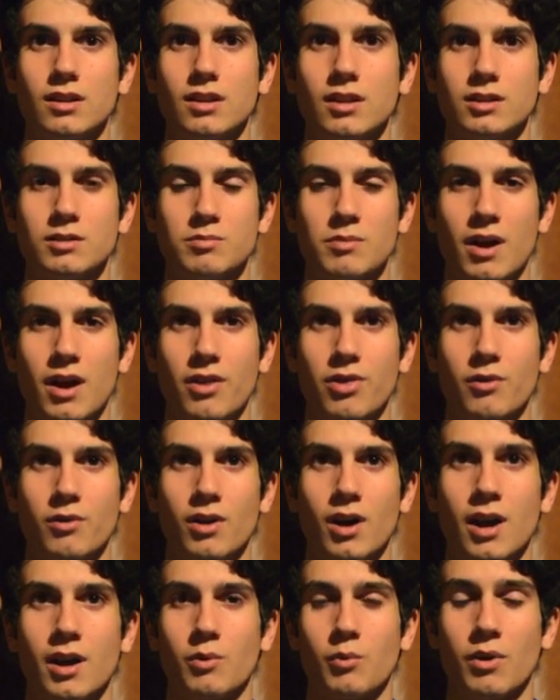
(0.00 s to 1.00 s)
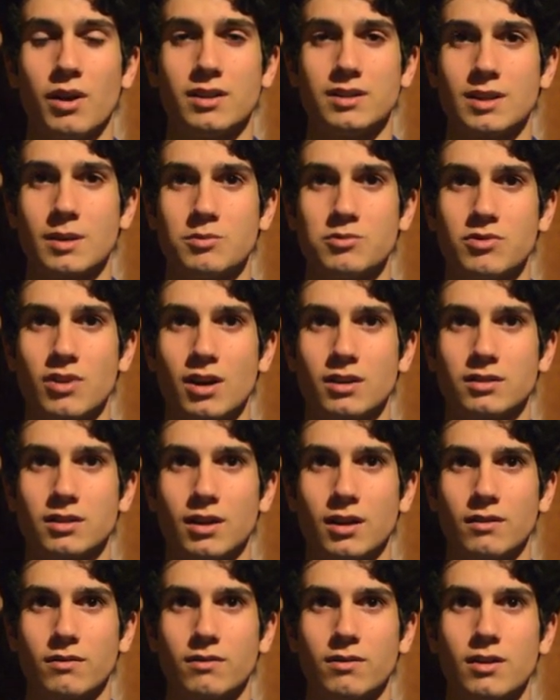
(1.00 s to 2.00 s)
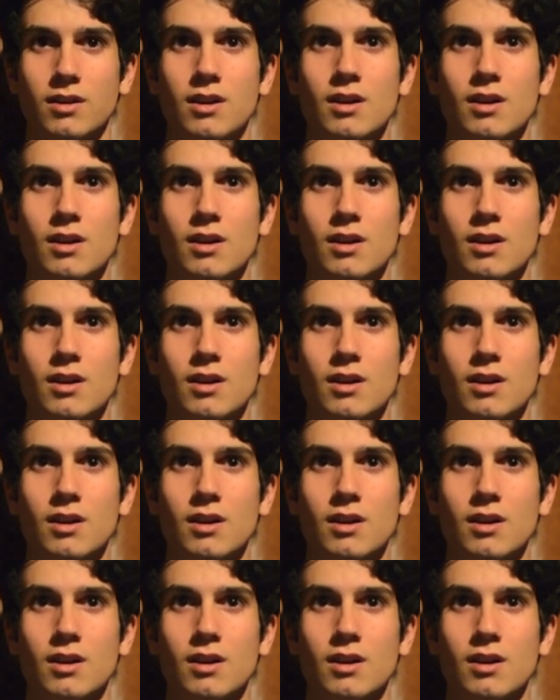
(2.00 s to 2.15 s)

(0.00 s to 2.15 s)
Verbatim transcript: it's math or not, when it's abstract enough.